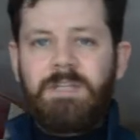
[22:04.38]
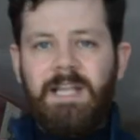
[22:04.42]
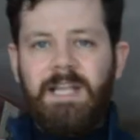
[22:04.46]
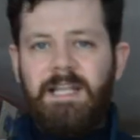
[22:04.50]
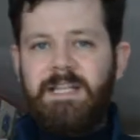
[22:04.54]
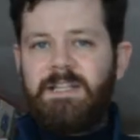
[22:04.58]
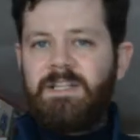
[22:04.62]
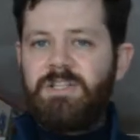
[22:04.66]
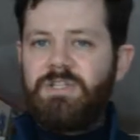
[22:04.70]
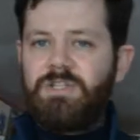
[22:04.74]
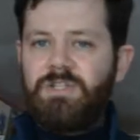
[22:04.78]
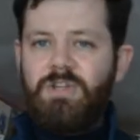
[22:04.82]

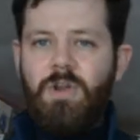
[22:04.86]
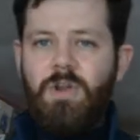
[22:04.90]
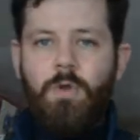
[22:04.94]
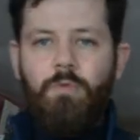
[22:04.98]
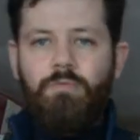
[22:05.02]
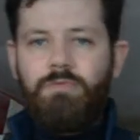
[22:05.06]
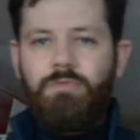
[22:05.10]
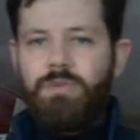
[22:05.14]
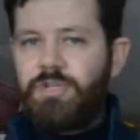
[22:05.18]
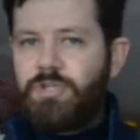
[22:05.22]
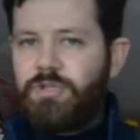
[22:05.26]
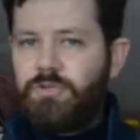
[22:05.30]
like there's no
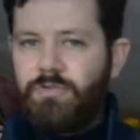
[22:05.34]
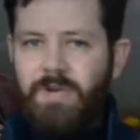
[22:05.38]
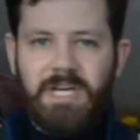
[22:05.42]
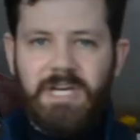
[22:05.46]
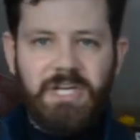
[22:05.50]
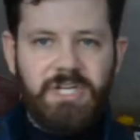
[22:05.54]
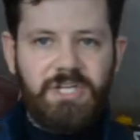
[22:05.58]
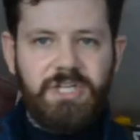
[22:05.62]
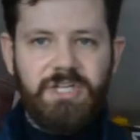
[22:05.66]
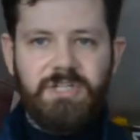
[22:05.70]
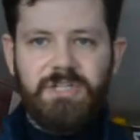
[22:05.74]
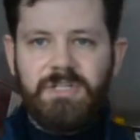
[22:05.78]

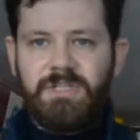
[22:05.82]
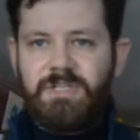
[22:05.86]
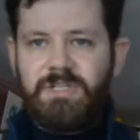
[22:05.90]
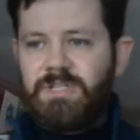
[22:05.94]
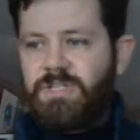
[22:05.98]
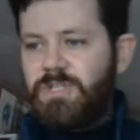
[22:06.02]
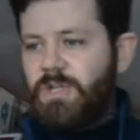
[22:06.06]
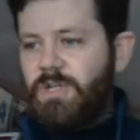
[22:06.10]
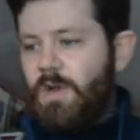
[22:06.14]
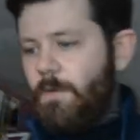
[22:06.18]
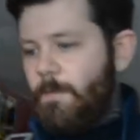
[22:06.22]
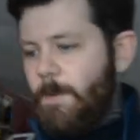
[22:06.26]
restrictions
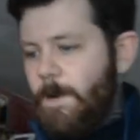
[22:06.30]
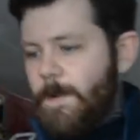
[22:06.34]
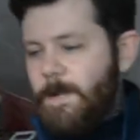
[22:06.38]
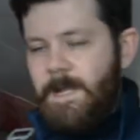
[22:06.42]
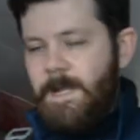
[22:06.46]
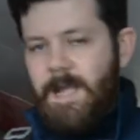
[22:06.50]
so